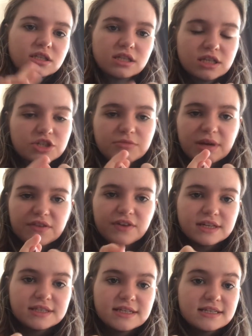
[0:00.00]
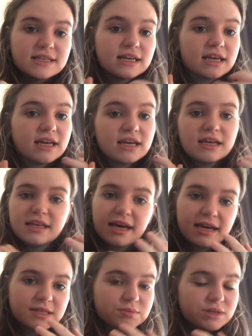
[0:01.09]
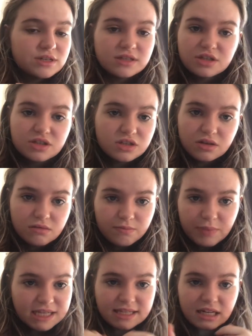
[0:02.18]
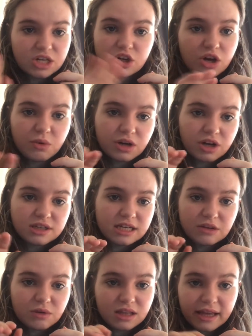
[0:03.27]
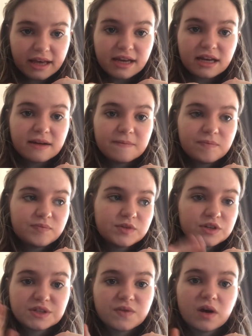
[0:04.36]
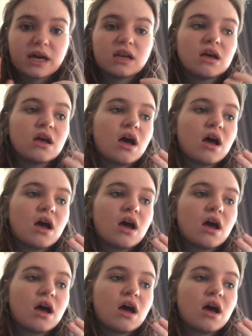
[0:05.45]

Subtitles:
Did you make friends easily? Yes, because basically no one knows anyone there, so it's fine.